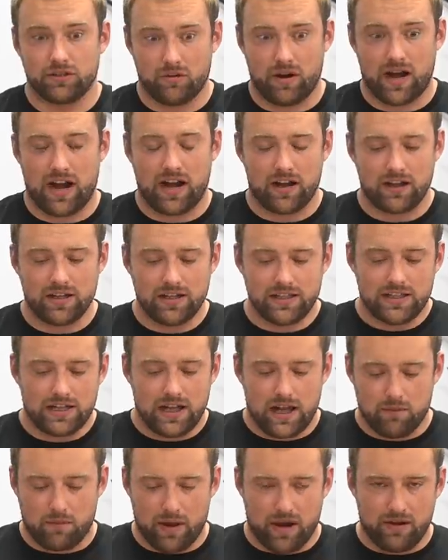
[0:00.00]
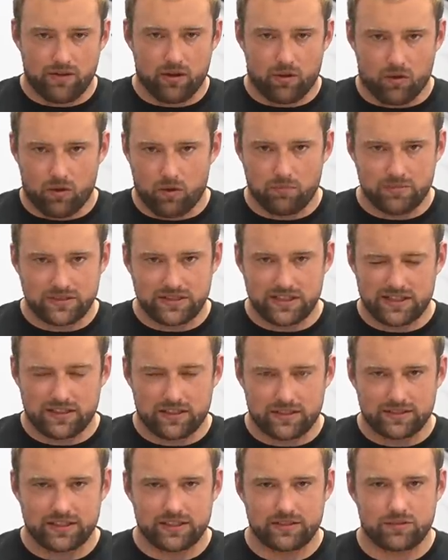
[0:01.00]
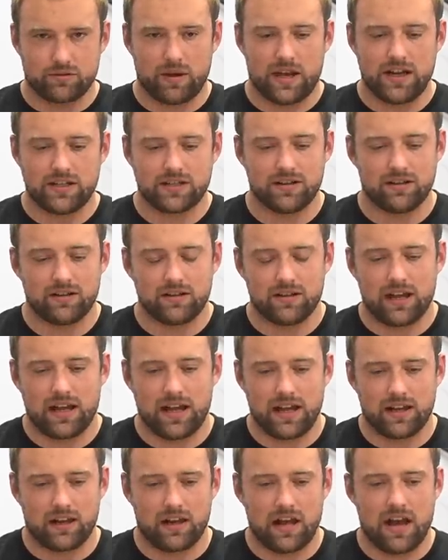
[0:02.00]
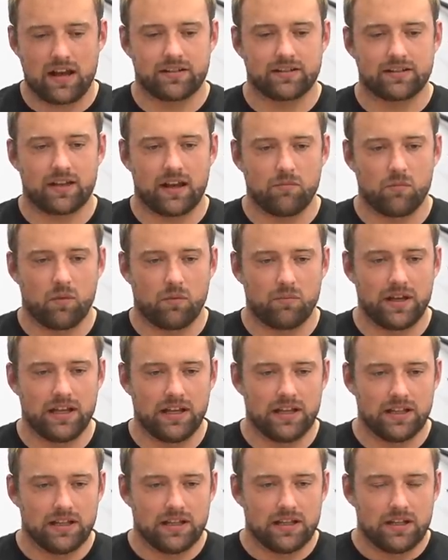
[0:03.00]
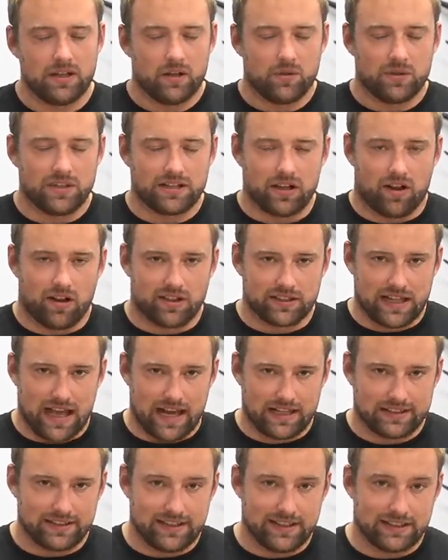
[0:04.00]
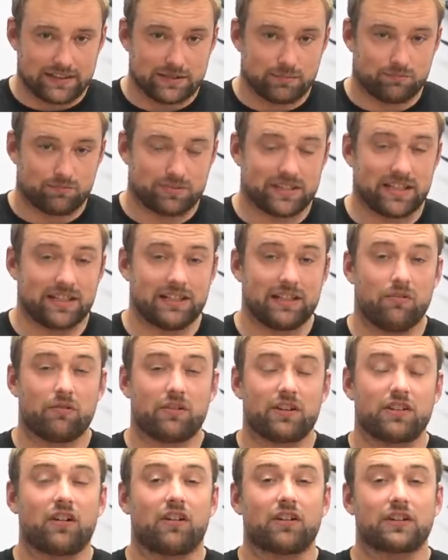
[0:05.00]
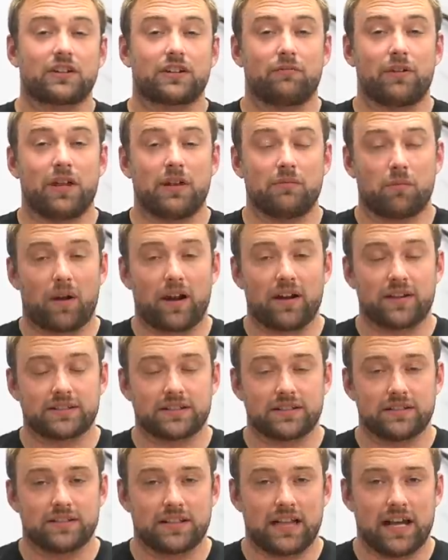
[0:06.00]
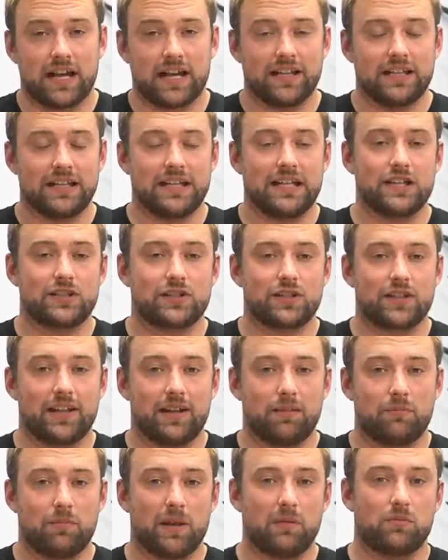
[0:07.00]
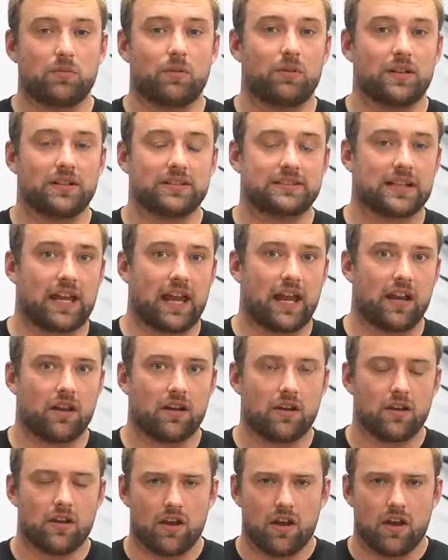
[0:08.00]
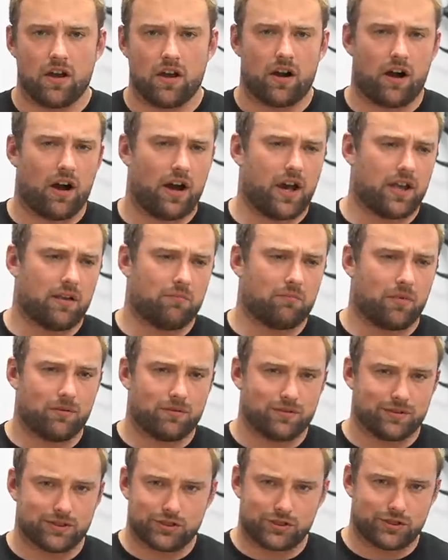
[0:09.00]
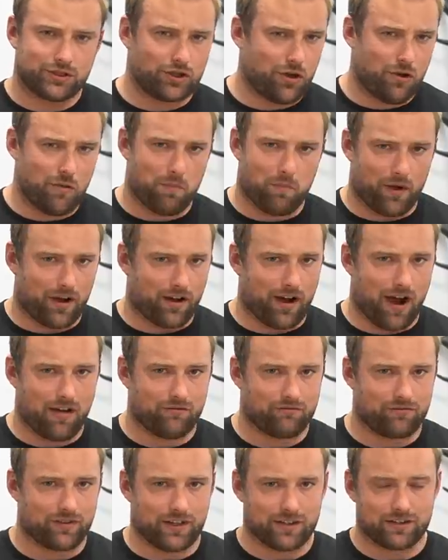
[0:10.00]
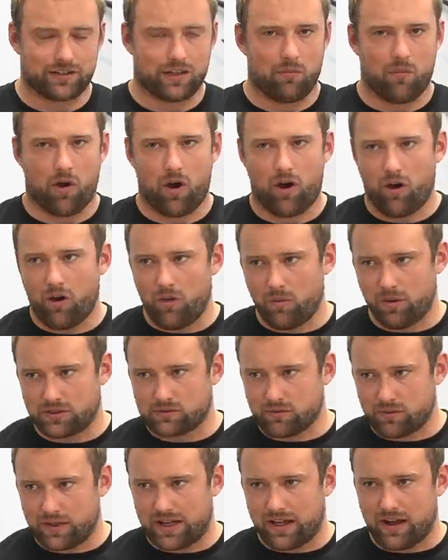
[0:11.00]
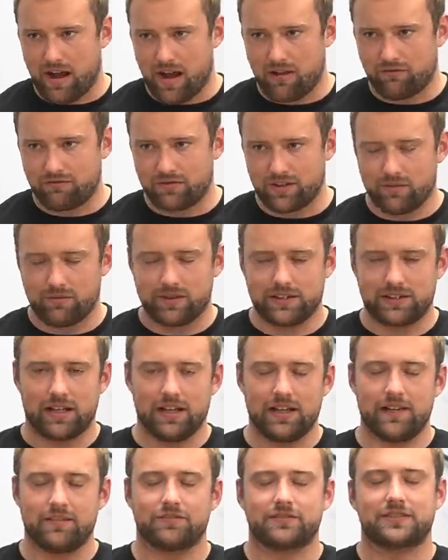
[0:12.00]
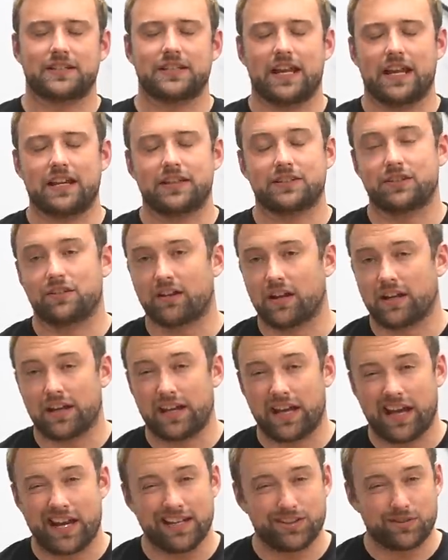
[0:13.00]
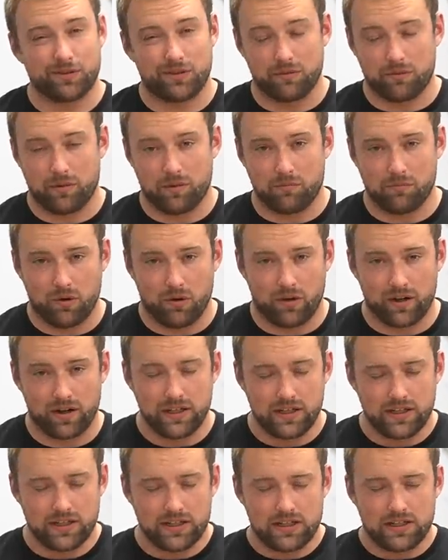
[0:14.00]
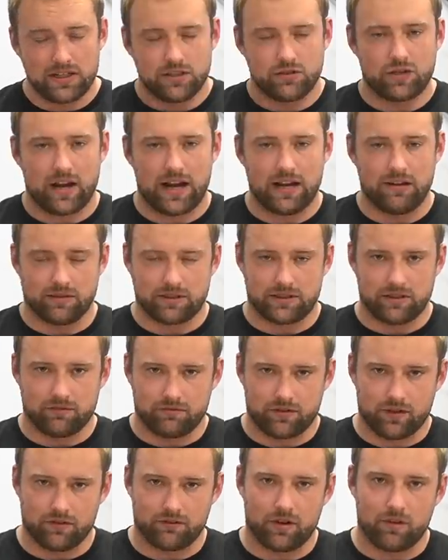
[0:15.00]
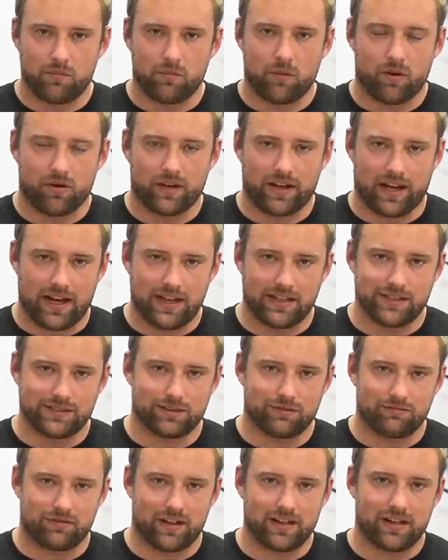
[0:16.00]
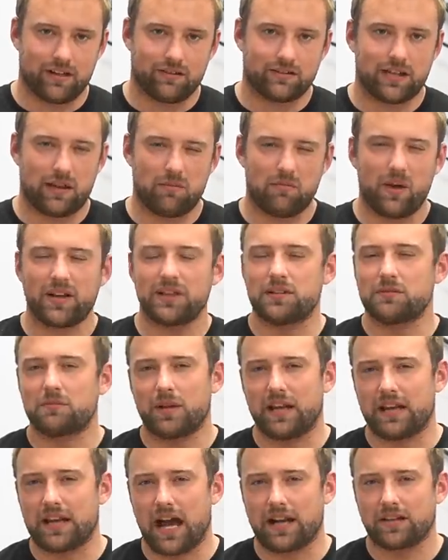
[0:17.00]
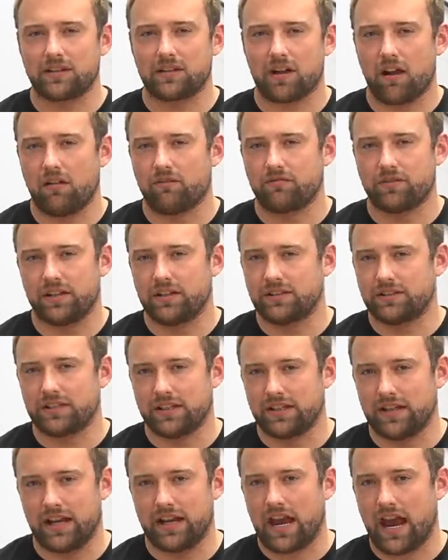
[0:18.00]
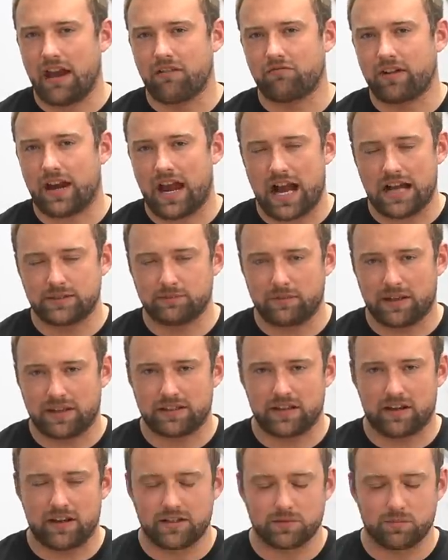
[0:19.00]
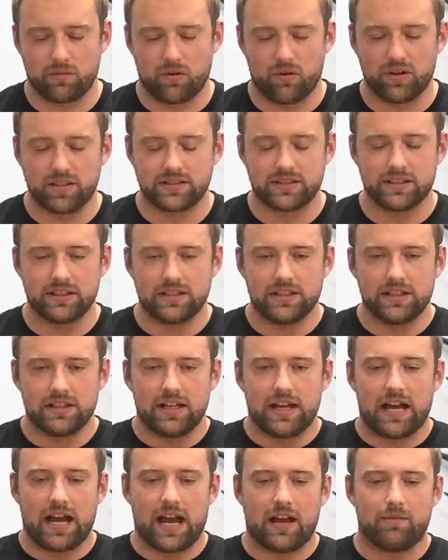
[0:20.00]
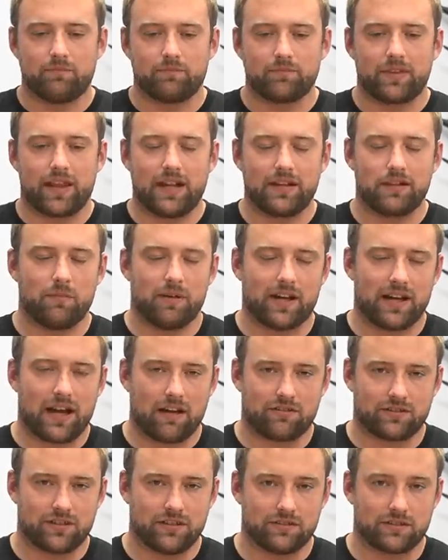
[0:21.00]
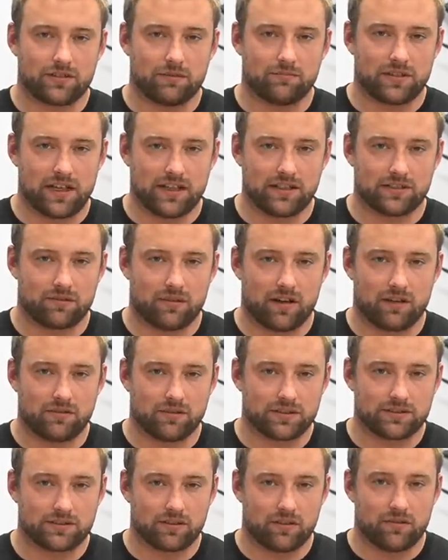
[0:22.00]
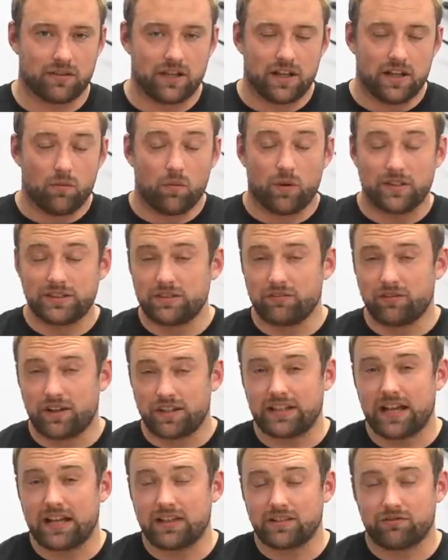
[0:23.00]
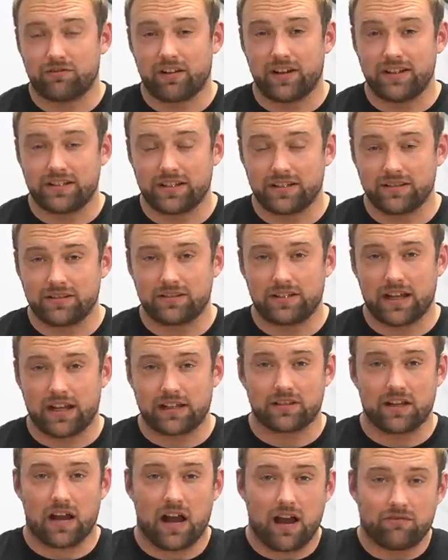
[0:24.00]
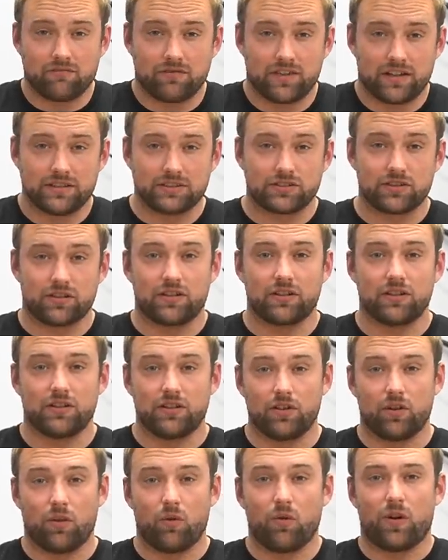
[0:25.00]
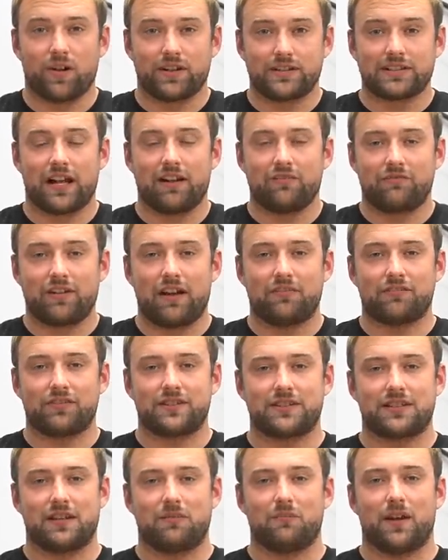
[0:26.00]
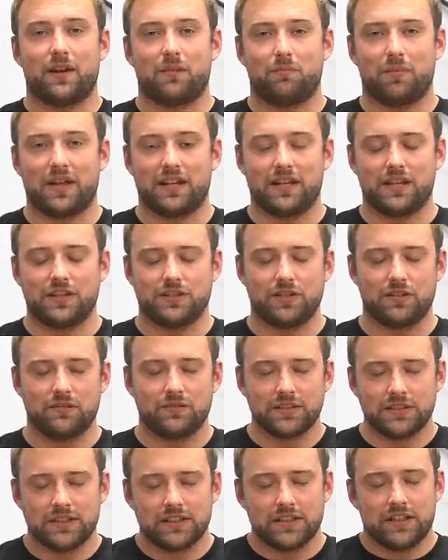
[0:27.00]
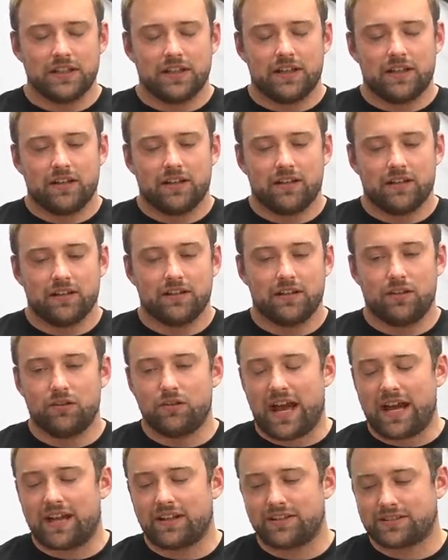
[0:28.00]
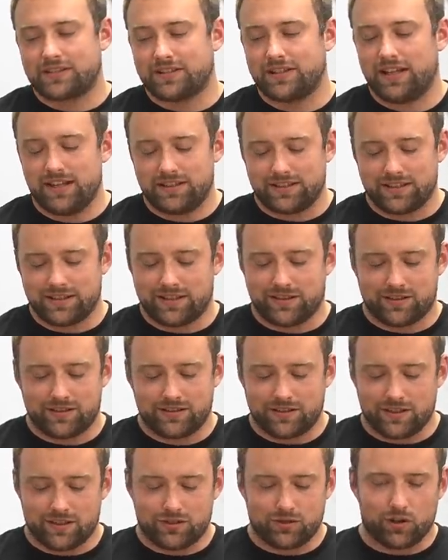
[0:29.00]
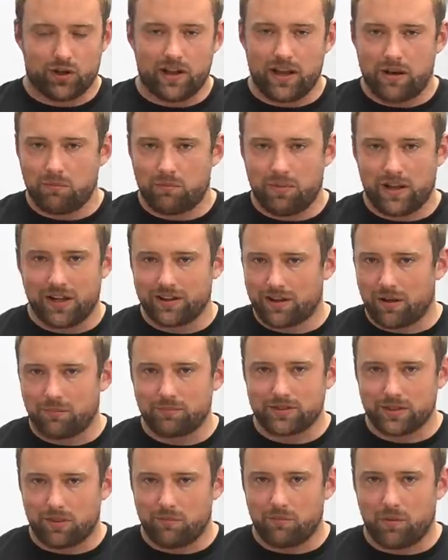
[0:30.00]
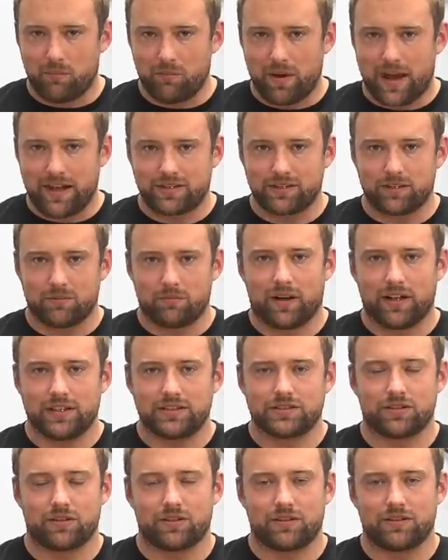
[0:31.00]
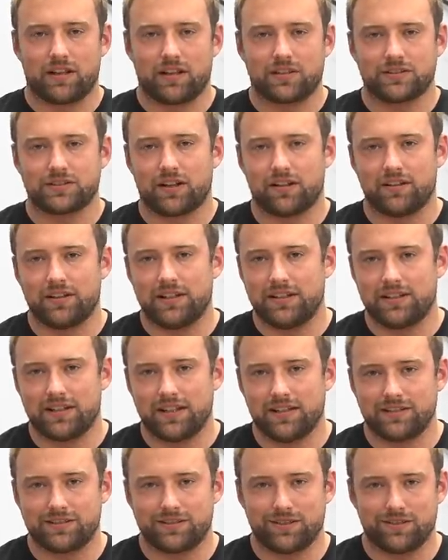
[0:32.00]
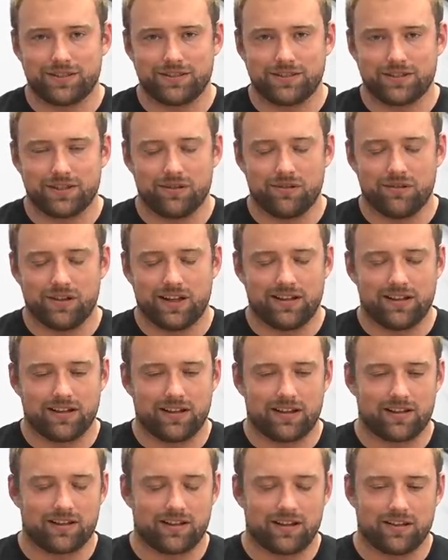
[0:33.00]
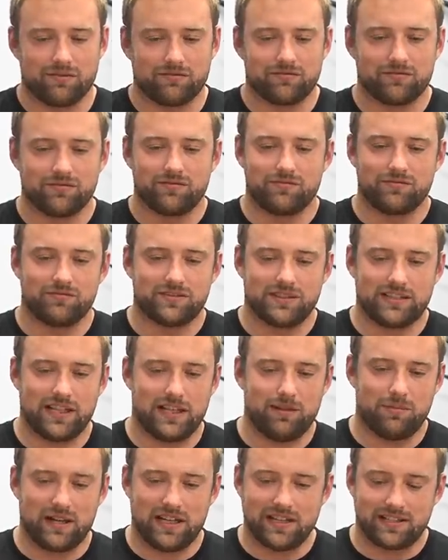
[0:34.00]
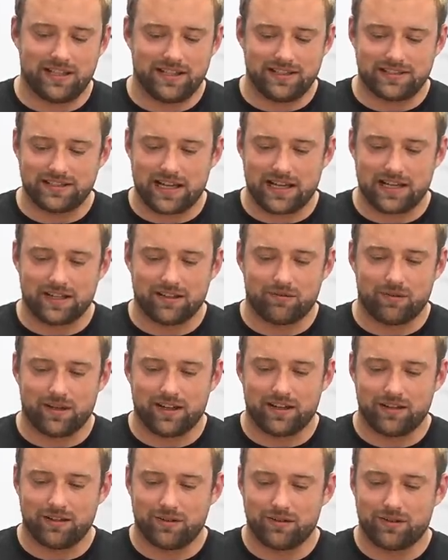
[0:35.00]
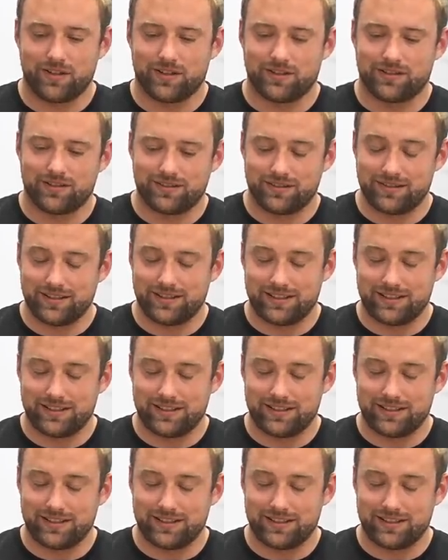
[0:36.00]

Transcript: you are about your own particular situation. A lot of time when we we talk to athletes, particularly when we talk to them in person, uh, initially people will say I'm super confident. I'm always really confident with the lifts. And then as you kind of get into it a bit more, train with them for a few more days, you find out they mightn't be that confident in, in every aspect of their sport. Um, and you might have to do some things around it. So once you've identified that, that confidence or lower self efficacy might be an issue, you next need to, to try and build up some momentum, right? So there's certainly things you can do in a kind of CBT setting where you could